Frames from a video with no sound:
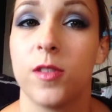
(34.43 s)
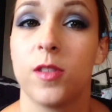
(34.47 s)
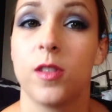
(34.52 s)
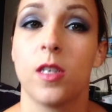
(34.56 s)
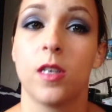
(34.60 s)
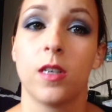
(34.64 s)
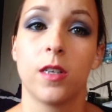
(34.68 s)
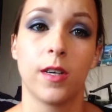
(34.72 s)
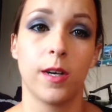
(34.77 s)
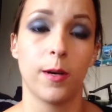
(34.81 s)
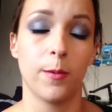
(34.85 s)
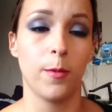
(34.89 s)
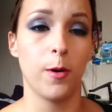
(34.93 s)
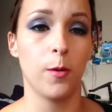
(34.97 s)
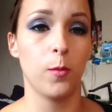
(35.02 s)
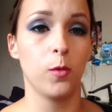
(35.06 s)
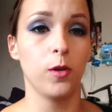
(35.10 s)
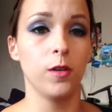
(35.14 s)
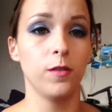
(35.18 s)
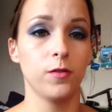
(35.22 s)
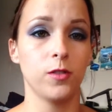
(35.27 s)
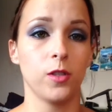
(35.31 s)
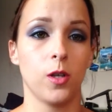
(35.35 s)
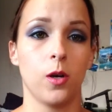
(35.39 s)
I'll come up
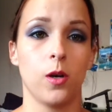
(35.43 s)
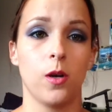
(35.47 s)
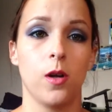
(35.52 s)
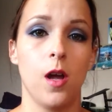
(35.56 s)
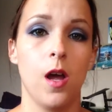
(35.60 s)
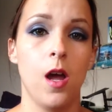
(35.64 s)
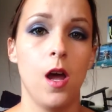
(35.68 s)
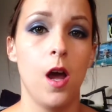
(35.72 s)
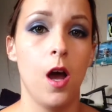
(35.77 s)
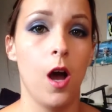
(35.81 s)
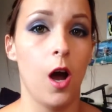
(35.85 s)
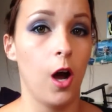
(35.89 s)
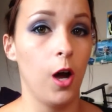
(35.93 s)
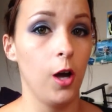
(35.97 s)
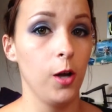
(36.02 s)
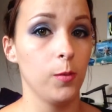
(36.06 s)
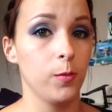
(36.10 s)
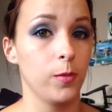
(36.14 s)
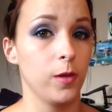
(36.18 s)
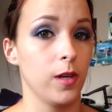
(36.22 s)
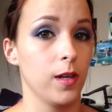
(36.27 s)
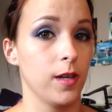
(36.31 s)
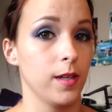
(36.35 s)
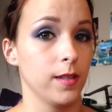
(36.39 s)
with. So I
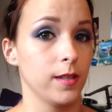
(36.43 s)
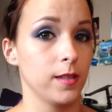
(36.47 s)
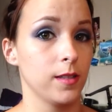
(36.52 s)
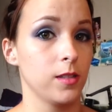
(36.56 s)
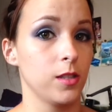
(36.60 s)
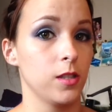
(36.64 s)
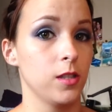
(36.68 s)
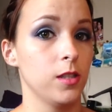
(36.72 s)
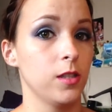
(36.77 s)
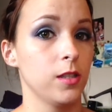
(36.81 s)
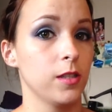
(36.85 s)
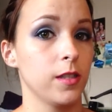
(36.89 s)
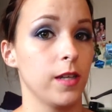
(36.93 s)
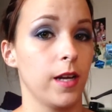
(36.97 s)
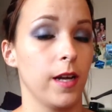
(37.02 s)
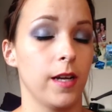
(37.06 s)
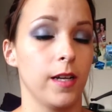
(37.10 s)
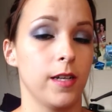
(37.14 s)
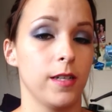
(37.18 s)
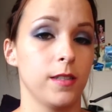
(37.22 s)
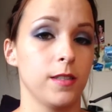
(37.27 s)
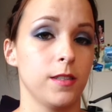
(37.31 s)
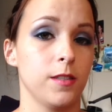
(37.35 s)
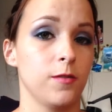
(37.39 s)
hope you like this look,
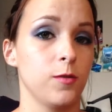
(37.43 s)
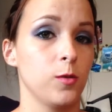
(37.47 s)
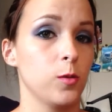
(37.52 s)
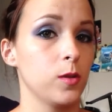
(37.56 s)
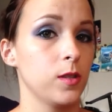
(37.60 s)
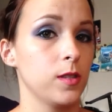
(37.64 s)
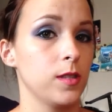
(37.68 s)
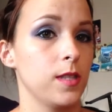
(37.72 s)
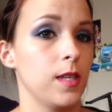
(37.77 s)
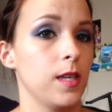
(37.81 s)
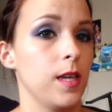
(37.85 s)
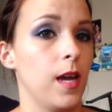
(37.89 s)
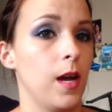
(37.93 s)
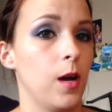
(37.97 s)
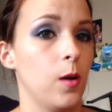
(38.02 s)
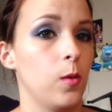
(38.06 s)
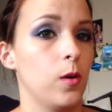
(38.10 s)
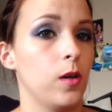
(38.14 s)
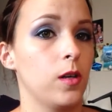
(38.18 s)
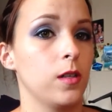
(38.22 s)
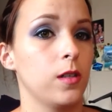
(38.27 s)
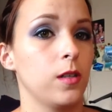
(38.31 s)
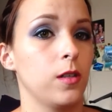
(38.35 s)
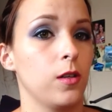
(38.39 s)
and if you want to see how
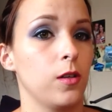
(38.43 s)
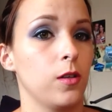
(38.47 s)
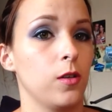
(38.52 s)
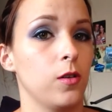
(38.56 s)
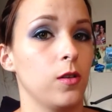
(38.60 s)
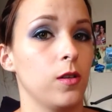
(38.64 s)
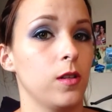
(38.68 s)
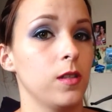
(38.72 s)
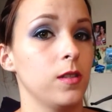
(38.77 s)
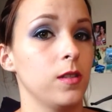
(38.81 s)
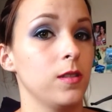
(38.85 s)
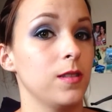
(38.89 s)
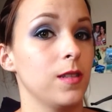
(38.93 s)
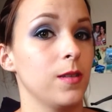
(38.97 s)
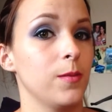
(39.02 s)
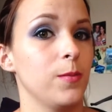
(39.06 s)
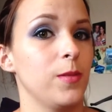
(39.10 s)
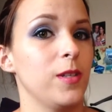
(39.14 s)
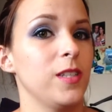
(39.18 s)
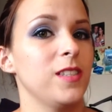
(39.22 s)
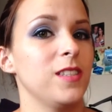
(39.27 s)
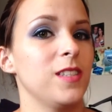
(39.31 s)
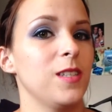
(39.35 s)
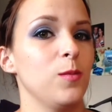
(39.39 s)
I got this, then
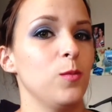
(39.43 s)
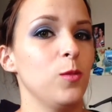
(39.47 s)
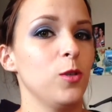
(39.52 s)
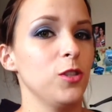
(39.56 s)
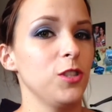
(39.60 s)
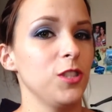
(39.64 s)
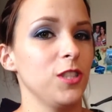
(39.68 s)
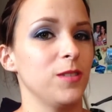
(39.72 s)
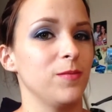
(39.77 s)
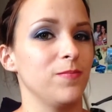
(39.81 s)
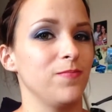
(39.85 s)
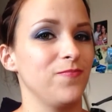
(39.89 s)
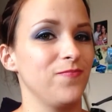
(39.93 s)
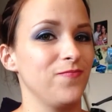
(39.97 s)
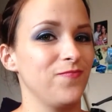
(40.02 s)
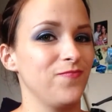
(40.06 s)
please keep watching.